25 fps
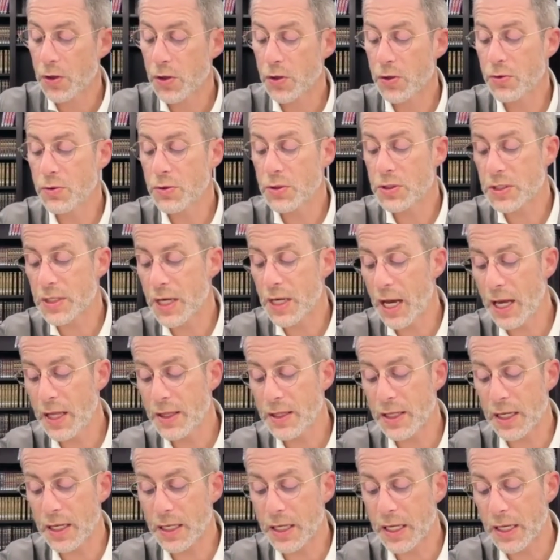You
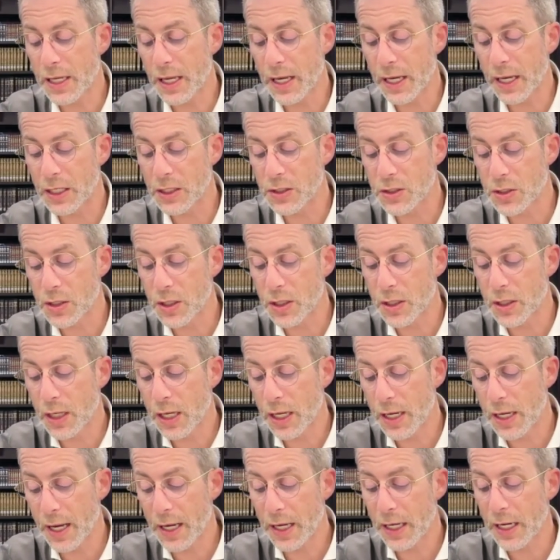said that Keneged
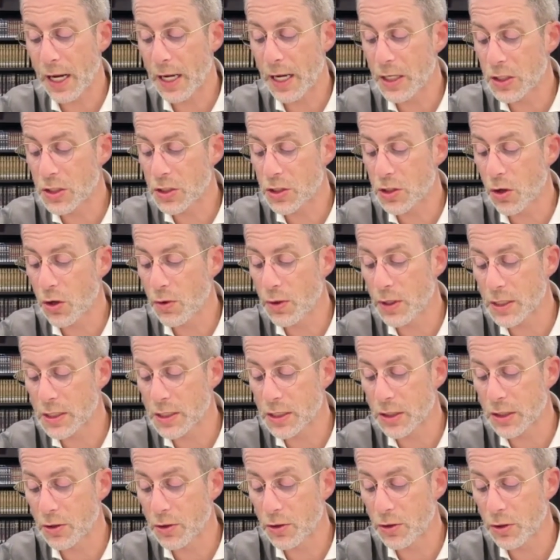Hayesod
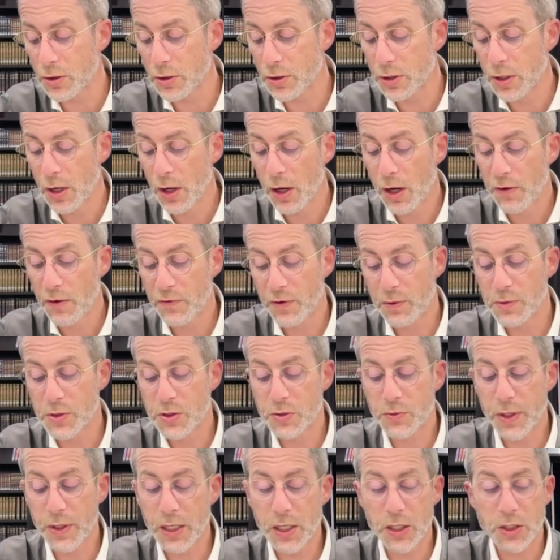is learned from
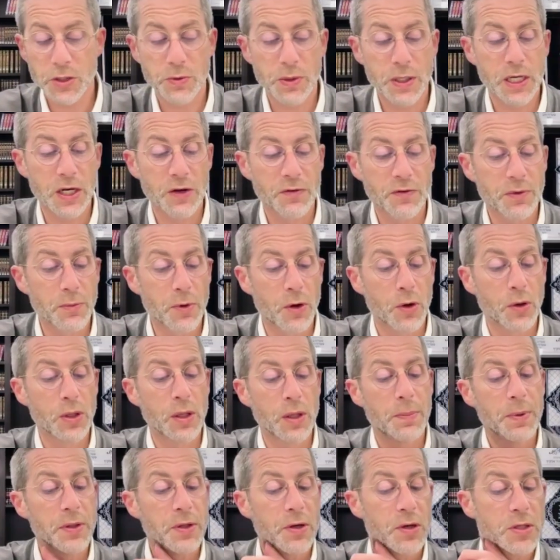Zrika from
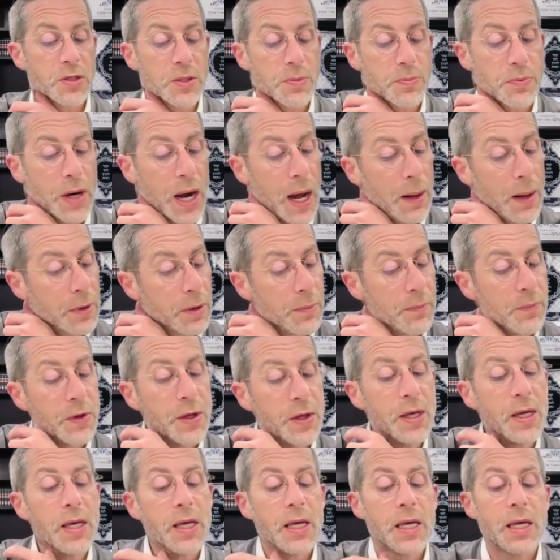Ola, but there's a problem.
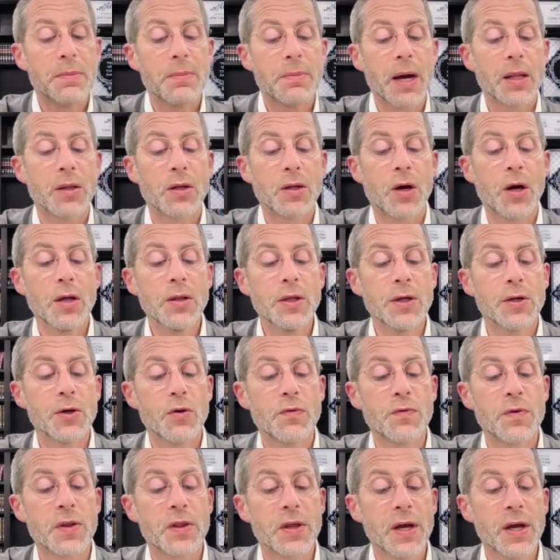Imalahalan
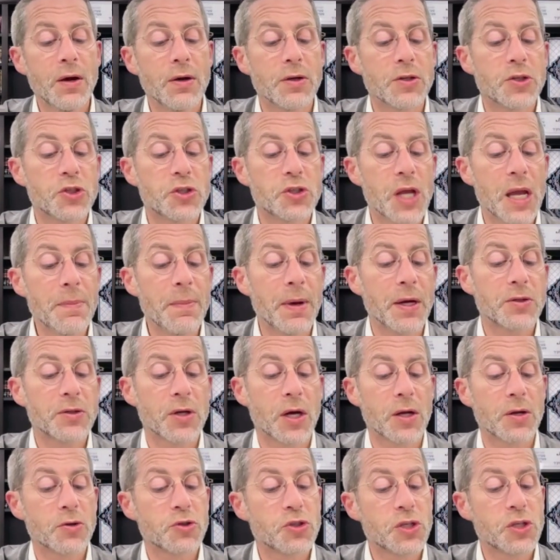over there, it's Shtei
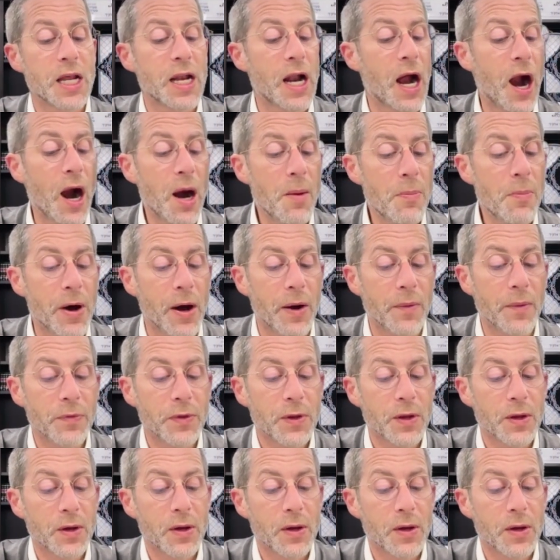Matano Shein Arba.